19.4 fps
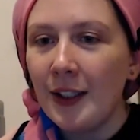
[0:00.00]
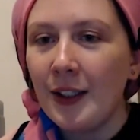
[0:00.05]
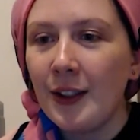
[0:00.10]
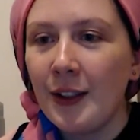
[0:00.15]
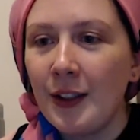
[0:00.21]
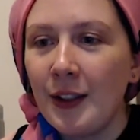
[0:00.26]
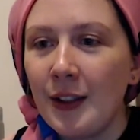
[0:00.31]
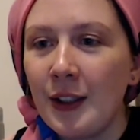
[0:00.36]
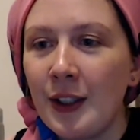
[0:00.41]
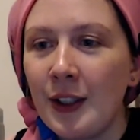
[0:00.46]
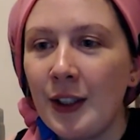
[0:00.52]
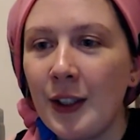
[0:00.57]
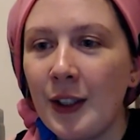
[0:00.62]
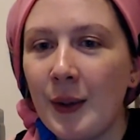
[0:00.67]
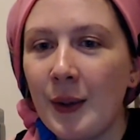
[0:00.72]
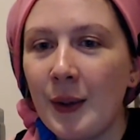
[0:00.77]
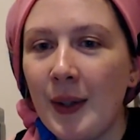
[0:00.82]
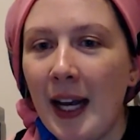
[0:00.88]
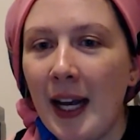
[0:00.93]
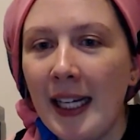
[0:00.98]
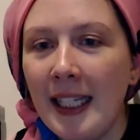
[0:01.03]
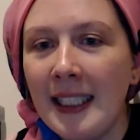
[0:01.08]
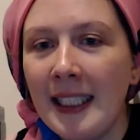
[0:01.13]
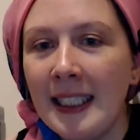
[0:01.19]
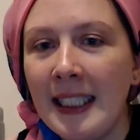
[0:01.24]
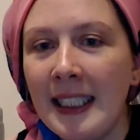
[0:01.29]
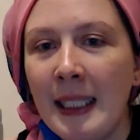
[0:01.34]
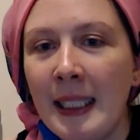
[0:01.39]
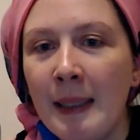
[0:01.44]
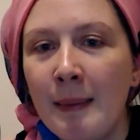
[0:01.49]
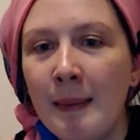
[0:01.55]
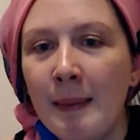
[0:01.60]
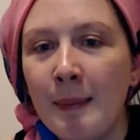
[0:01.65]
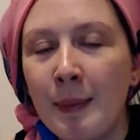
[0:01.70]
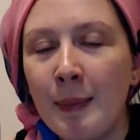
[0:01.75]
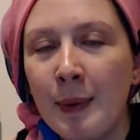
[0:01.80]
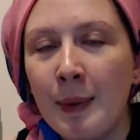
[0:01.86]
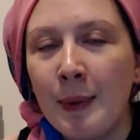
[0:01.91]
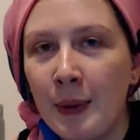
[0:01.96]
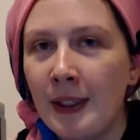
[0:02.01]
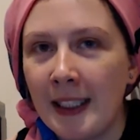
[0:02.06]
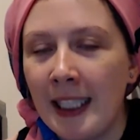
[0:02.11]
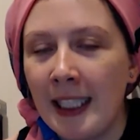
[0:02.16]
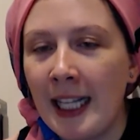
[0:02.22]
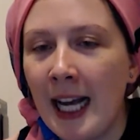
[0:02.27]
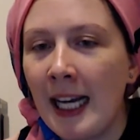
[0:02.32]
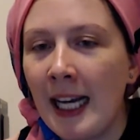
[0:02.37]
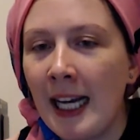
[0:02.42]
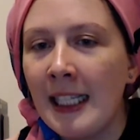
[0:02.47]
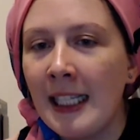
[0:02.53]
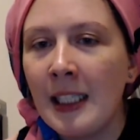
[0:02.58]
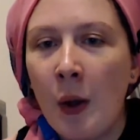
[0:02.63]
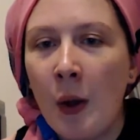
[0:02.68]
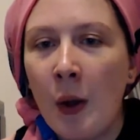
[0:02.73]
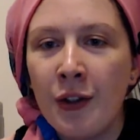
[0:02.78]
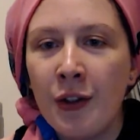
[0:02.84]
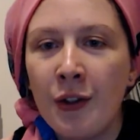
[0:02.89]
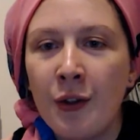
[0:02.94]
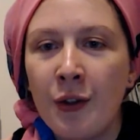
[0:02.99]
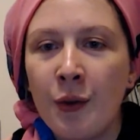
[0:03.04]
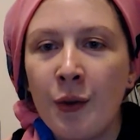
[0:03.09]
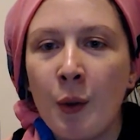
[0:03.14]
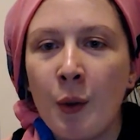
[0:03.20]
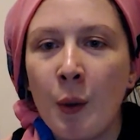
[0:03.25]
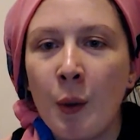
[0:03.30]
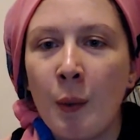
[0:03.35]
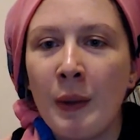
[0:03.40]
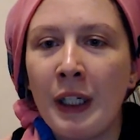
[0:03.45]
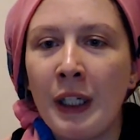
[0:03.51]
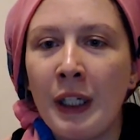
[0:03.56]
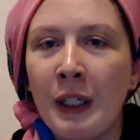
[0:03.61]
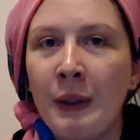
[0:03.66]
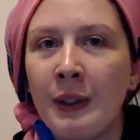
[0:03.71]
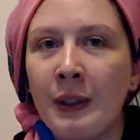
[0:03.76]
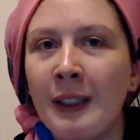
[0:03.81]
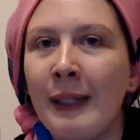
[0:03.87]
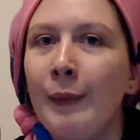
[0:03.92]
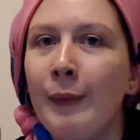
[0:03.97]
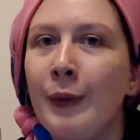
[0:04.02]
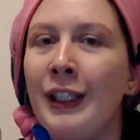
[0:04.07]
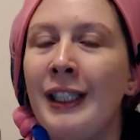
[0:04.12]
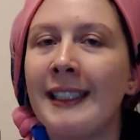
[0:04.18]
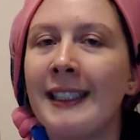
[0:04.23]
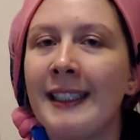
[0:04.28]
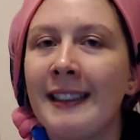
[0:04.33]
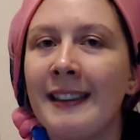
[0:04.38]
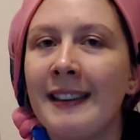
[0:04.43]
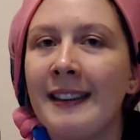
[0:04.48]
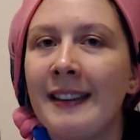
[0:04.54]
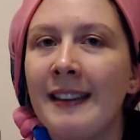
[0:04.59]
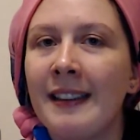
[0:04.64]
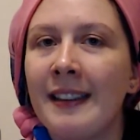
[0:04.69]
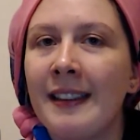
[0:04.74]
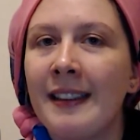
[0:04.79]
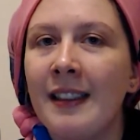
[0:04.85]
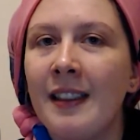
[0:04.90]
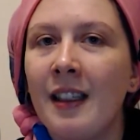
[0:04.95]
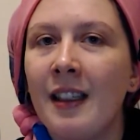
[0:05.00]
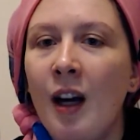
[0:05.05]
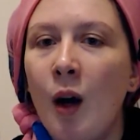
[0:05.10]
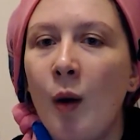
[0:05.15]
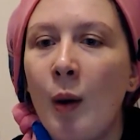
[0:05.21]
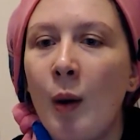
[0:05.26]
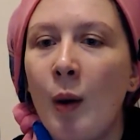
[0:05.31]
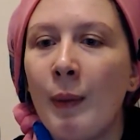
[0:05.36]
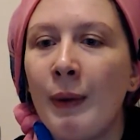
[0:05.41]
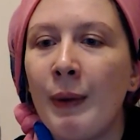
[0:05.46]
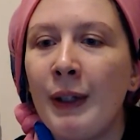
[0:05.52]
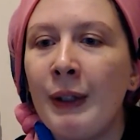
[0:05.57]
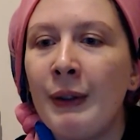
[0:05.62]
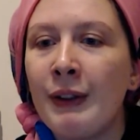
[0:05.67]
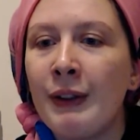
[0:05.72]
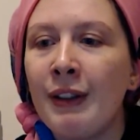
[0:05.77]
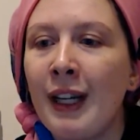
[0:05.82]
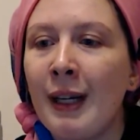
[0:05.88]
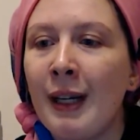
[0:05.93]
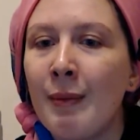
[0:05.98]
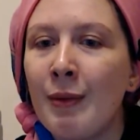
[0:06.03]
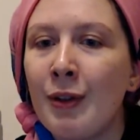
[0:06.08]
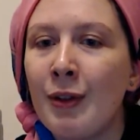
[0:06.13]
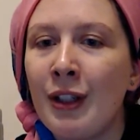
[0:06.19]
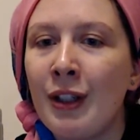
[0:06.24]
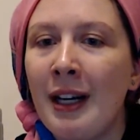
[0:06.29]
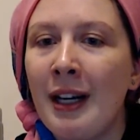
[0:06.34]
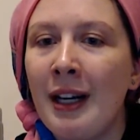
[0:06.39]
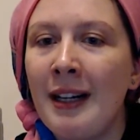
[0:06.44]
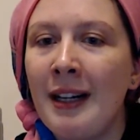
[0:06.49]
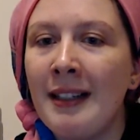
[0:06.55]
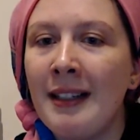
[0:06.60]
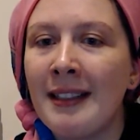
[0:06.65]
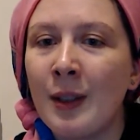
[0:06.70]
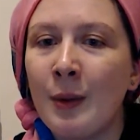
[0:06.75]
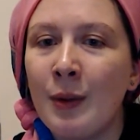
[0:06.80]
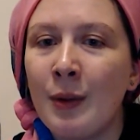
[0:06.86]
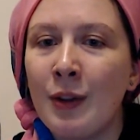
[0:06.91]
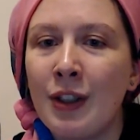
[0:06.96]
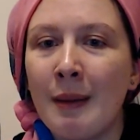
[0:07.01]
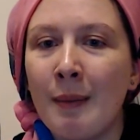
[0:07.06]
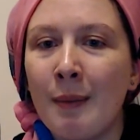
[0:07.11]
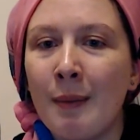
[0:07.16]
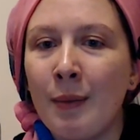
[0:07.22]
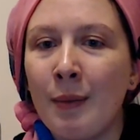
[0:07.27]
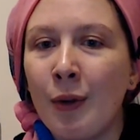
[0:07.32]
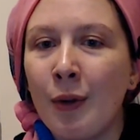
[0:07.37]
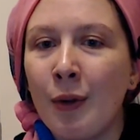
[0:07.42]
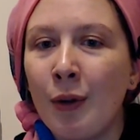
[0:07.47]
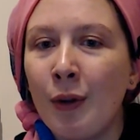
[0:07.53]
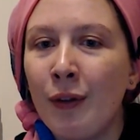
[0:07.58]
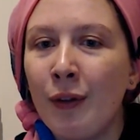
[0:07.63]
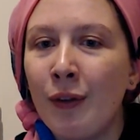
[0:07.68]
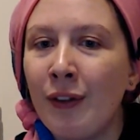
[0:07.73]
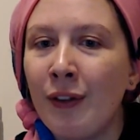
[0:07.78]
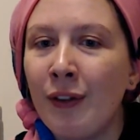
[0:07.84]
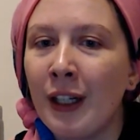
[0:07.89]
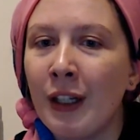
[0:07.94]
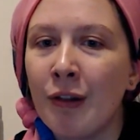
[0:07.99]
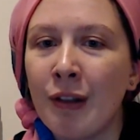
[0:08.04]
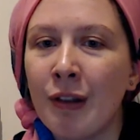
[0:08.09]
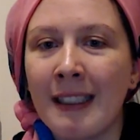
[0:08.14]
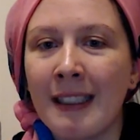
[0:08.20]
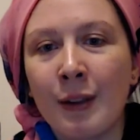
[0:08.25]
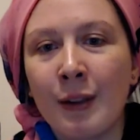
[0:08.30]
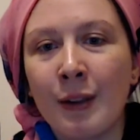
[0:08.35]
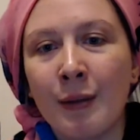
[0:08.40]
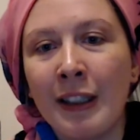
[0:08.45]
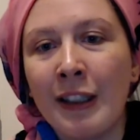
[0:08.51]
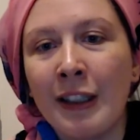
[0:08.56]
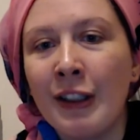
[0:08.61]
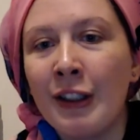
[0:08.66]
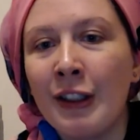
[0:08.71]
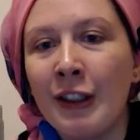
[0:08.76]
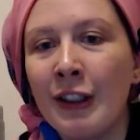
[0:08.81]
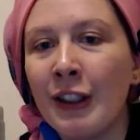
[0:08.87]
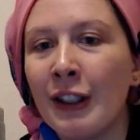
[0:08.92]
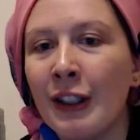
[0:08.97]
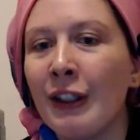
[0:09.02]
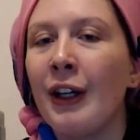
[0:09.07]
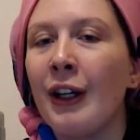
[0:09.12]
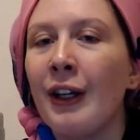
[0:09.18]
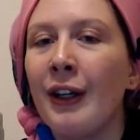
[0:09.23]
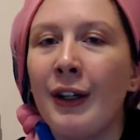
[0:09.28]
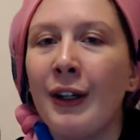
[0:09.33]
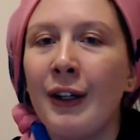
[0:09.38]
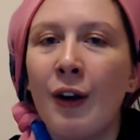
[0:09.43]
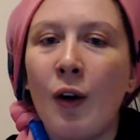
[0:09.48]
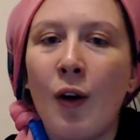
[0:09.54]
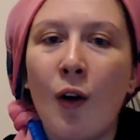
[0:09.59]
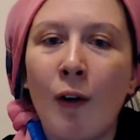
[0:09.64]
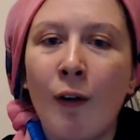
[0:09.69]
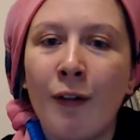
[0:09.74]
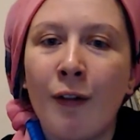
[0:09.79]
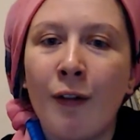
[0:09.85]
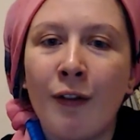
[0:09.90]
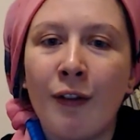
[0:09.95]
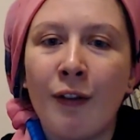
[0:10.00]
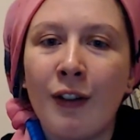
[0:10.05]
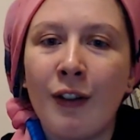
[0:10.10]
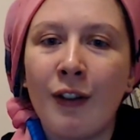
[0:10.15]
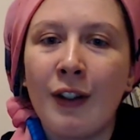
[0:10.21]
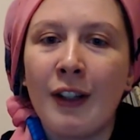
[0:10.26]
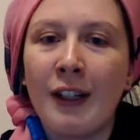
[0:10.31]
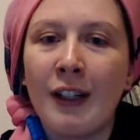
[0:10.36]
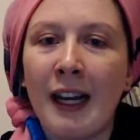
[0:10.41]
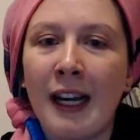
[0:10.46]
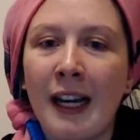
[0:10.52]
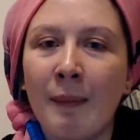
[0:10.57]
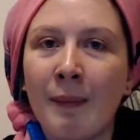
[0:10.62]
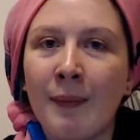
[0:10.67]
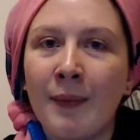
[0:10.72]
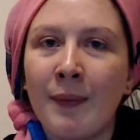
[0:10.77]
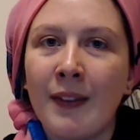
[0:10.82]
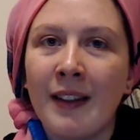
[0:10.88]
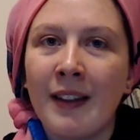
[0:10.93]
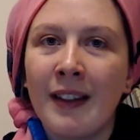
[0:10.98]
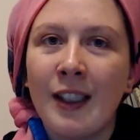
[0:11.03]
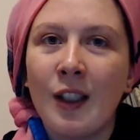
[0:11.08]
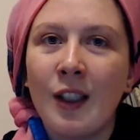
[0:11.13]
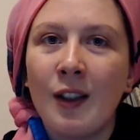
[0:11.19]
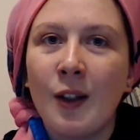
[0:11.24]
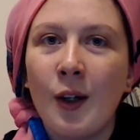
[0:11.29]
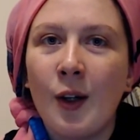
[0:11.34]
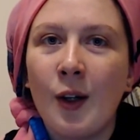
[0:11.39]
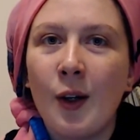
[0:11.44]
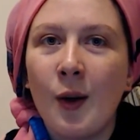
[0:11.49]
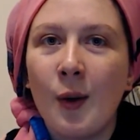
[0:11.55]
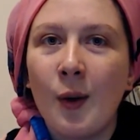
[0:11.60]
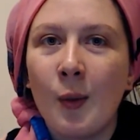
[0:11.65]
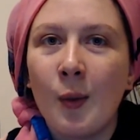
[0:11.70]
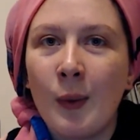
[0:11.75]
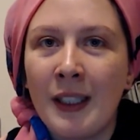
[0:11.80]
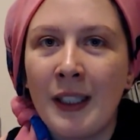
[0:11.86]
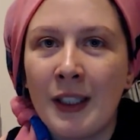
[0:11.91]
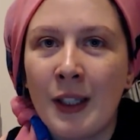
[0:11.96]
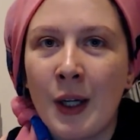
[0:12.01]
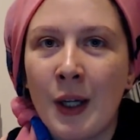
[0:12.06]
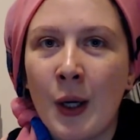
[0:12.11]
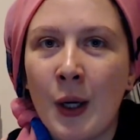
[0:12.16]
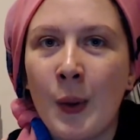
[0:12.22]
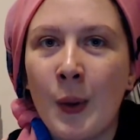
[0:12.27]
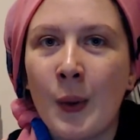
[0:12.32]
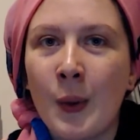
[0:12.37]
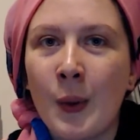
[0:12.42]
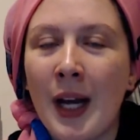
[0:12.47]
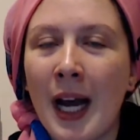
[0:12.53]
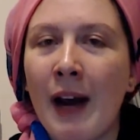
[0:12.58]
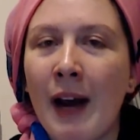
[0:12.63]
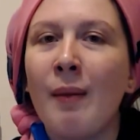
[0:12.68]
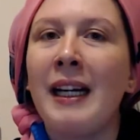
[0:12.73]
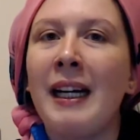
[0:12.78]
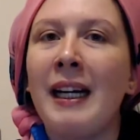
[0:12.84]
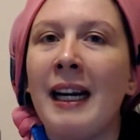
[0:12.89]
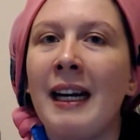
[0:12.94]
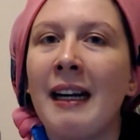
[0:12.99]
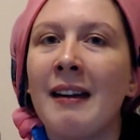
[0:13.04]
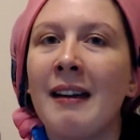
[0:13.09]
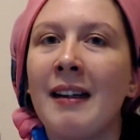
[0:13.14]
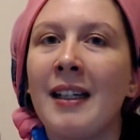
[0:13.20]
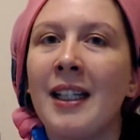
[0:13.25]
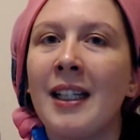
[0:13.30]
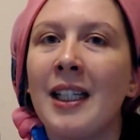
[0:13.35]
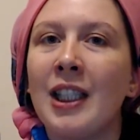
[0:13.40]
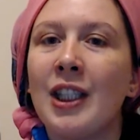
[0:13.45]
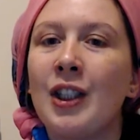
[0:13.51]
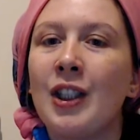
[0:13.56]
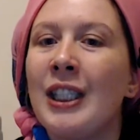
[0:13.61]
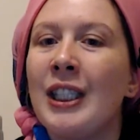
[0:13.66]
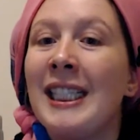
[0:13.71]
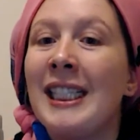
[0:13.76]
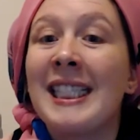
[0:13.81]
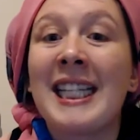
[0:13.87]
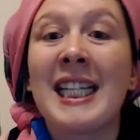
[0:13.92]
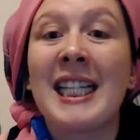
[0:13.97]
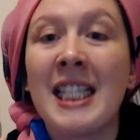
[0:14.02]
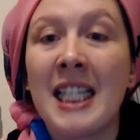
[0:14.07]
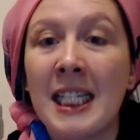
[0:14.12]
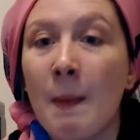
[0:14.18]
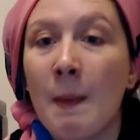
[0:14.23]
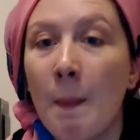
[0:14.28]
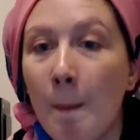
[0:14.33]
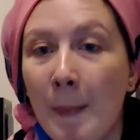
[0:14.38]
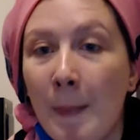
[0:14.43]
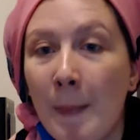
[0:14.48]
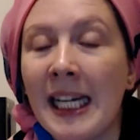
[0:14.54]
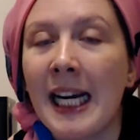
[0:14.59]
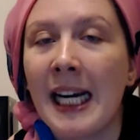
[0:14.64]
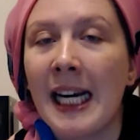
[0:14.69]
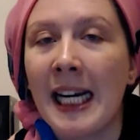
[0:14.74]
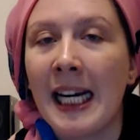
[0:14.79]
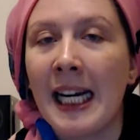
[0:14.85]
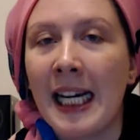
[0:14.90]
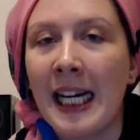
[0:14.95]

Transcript: So that is the importance, and that is lost when we use the name Jesus. When we use the name Jesus, which is a morphing, a transliteration of the name, we don't have the meaning. Jesus doesn't mean anything.